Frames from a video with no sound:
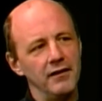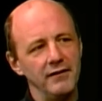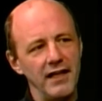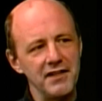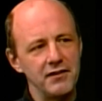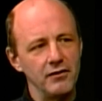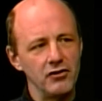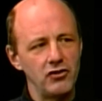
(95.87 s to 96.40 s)

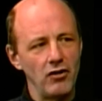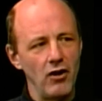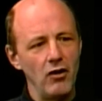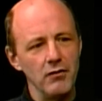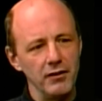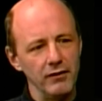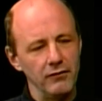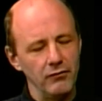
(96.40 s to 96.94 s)
that's the
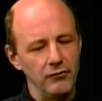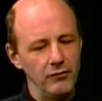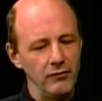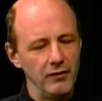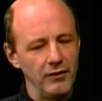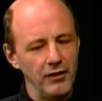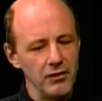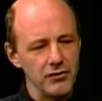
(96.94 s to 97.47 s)
show,
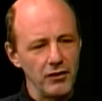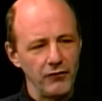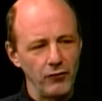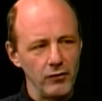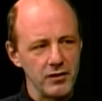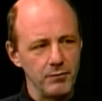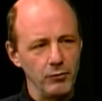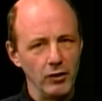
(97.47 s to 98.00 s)
and here's our
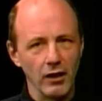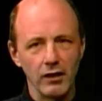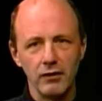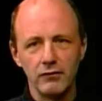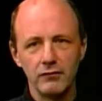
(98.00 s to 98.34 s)
first book.